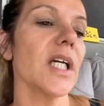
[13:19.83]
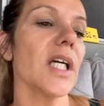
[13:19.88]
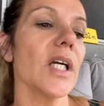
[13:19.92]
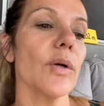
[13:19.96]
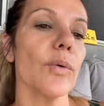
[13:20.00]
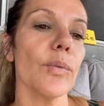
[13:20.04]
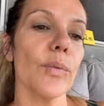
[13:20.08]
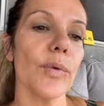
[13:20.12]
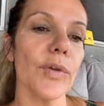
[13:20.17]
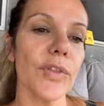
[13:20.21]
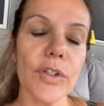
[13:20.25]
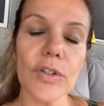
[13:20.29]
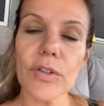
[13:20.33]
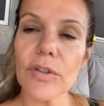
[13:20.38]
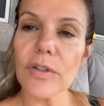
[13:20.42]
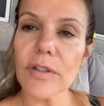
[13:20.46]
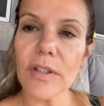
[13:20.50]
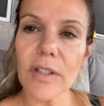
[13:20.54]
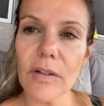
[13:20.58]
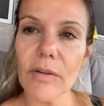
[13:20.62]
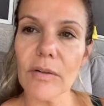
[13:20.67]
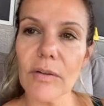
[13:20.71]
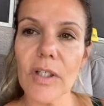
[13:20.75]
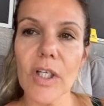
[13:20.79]
with the,
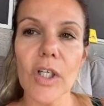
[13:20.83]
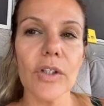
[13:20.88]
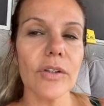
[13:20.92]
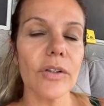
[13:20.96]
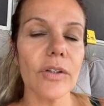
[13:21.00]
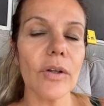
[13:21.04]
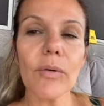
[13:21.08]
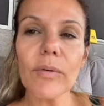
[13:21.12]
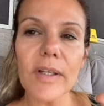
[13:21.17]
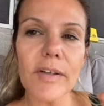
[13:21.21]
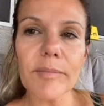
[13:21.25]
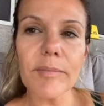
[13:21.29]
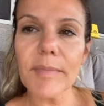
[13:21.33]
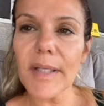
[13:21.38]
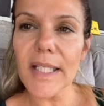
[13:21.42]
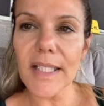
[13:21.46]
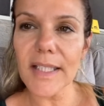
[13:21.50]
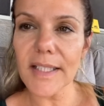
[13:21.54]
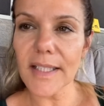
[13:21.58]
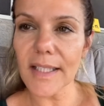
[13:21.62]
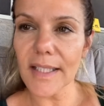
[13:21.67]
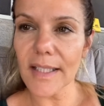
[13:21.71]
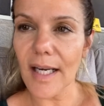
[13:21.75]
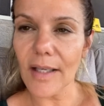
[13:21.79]
don't give me
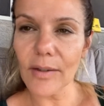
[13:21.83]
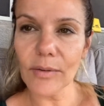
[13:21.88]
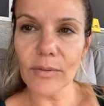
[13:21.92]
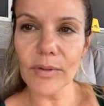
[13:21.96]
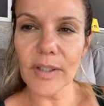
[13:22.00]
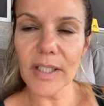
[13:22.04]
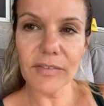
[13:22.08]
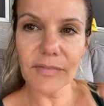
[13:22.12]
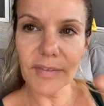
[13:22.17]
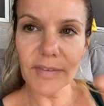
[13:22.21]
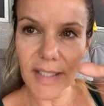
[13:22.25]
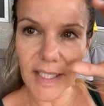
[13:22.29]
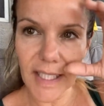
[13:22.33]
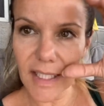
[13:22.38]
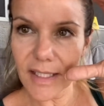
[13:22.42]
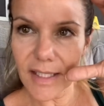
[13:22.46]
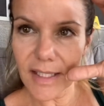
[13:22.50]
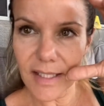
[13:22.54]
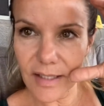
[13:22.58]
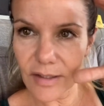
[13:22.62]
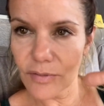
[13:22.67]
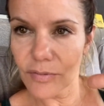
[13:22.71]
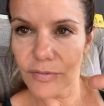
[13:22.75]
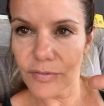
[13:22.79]
anything. I don't care if I can't
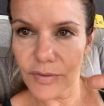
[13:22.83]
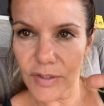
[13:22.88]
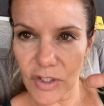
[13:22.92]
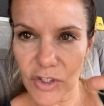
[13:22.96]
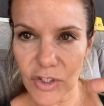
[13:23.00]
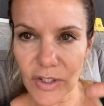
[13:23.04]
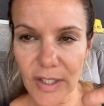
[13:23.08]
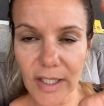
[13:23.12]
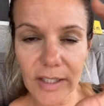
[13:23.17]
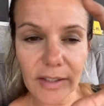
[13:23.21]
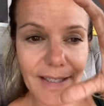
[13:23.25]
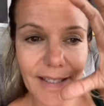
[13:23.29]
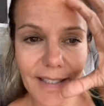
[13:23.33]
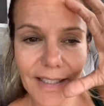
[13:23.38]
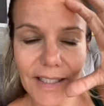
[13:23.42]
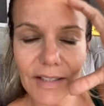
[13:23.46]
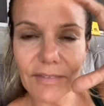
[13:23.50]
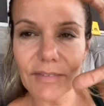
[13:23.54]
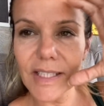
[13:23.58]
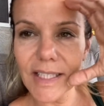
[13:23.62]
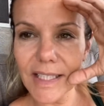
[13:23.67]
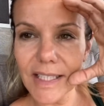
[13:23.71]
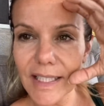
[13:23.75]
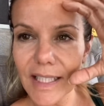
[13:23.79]
see the fish. I can't
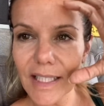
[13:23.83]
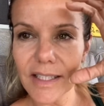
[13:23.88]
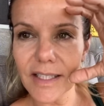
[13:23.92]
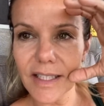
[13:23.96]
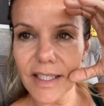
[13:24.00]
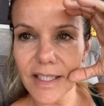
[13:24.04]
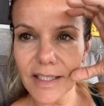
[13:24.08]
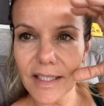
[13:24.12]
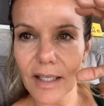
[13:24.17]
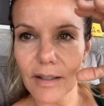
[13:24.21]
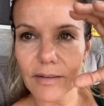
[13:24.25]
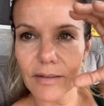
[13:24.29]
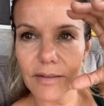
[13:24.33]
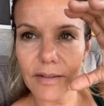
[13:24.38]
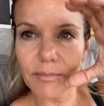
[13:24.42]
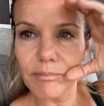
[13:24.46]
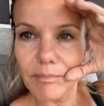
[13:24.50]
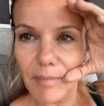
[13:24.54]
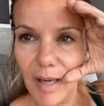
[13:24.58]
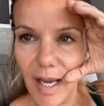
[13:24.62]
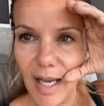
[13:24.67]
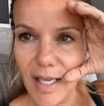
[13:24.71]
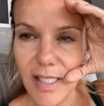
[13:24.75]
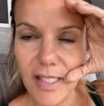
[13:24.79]
even get like that
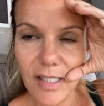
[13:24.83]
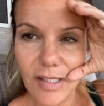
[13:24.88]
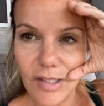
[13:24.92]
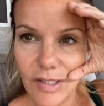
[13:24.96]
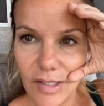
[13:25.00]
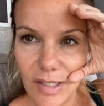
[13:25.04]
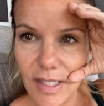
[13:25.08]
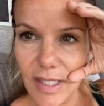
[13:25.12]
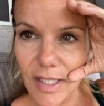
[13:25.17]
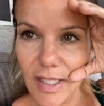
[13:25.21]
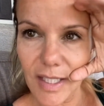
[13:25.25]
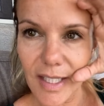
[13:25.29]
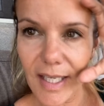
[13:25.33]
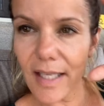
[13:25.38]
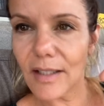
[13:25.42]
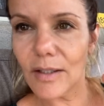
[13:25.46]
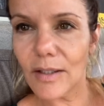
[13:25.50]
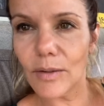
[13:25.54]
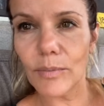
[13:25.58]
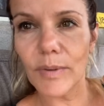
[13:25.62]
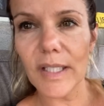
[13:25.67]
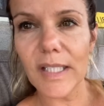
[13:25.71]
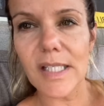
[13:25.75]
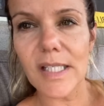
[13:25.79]
mask to stick
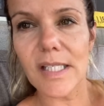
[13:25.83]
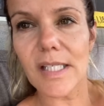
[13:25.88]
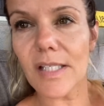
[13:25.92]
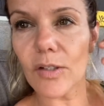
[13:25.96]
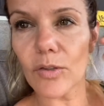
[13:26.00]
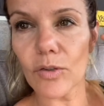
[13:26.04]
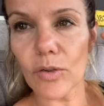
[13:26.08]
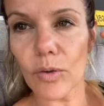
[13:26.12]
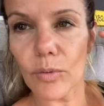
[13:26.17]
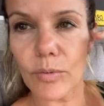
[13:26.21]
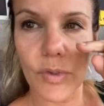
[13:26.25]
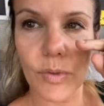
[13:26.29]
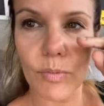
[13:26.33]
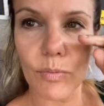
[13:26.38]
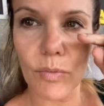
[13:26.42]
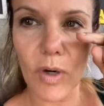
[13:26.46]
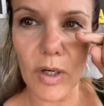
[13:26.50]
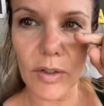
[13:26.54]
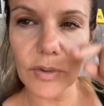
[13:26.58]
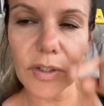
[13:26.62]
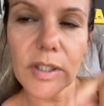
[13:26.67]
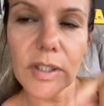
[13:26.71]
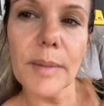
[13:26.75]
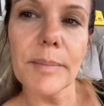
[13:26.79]
anyways, because there's always
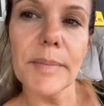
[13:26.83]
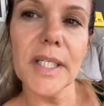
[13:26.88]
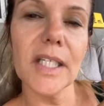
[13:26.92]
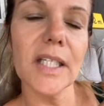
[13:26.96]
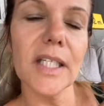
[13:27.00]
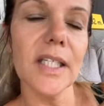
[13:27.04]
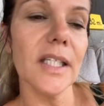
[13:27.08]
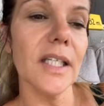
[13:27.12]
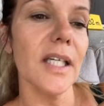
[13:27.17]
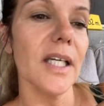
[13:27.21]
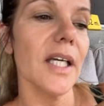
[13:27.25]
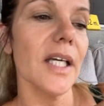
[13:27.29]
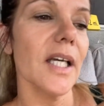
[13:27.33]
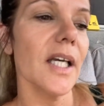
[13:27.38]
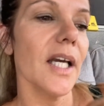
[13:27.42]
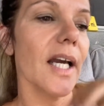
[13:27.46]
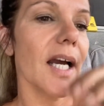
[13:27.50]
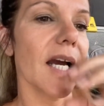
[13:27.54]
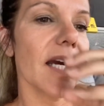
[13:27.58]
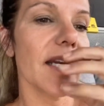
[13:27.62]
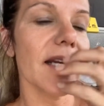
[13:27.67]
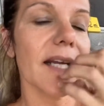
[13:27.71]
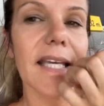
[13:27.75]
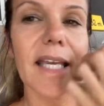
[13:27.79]
water coming in,
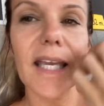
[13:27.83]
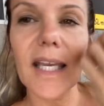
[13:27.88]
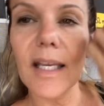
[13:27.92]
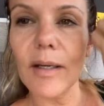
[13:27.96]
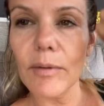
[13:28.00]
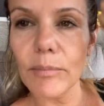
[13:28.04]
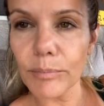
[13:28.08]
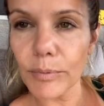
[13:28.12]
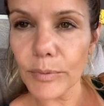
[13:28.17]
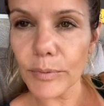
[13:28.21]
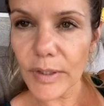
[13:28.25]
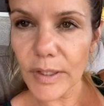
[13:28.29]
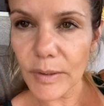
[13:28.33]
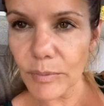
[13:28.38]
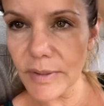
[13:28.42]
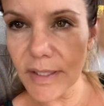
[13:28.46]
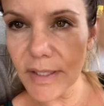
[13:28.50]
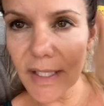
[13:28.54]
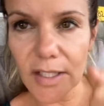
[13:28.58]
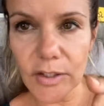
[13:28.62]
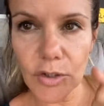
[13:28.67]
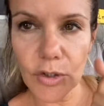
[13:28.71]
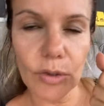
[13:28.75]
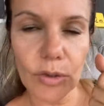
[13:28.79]
and I can't breathe with
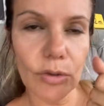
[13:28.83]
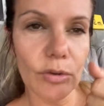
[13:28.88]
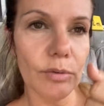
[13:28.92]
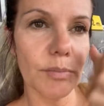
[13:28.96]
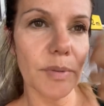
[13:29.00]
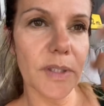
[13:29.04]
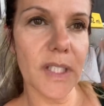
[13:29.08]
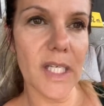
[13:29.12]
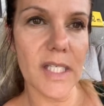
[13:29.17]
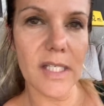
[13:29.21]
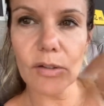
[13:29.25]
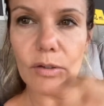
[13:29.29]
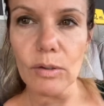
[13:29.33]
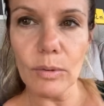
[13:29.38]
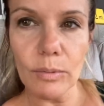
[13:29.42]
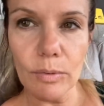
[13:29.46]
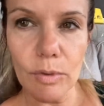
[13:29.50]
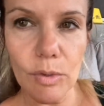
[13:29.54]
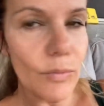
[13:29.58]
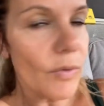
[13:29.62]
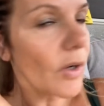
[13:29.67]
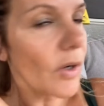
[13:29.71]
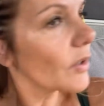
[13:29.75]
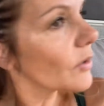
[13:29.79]
that tube because there's
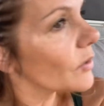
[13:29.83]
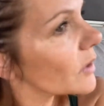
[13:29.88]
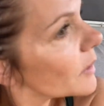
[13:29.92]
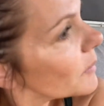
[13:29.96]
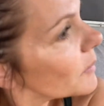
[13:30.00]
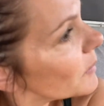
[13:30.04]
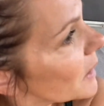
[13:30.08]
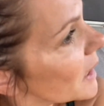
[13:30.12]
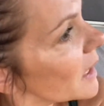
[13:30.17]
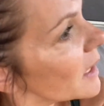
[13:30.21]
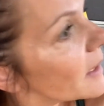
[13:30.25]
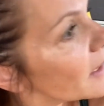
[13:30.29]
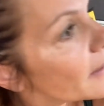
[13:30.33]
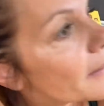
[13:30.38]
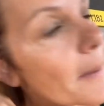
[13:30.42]
always water coming in.